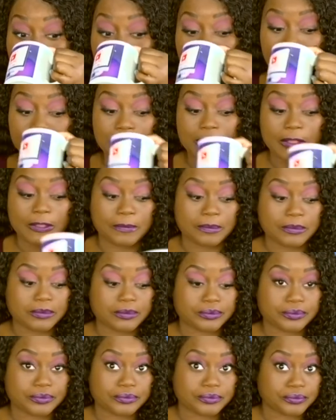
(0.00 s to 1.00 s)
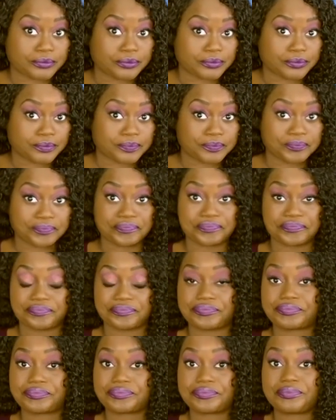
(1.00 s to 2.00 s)

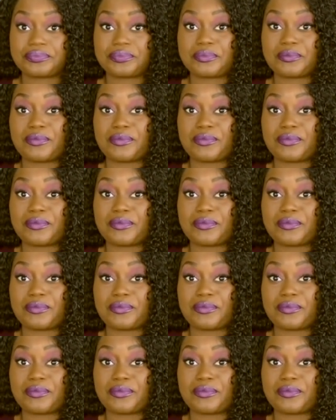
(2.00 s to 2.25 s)
No one is speaking in this clip.